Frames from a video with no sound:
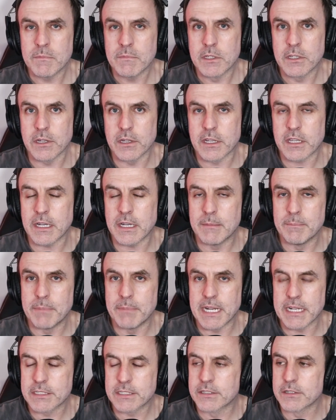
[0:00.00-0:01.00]
going to come
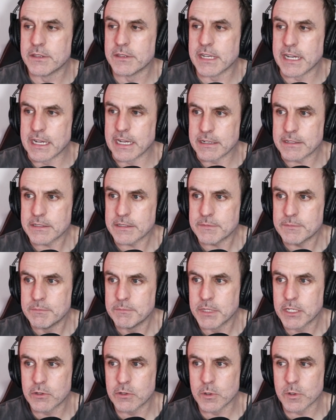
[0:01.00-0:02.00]
back to that
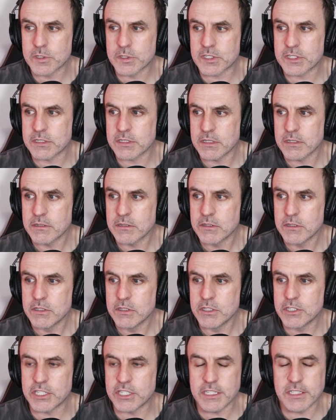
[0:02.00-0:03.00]
because
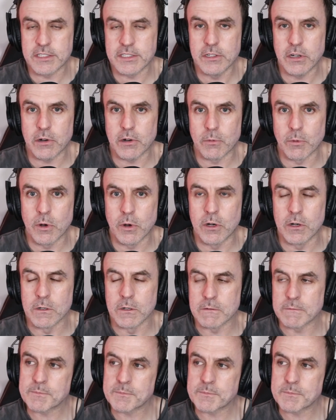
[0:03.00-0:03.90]
she's not wrong.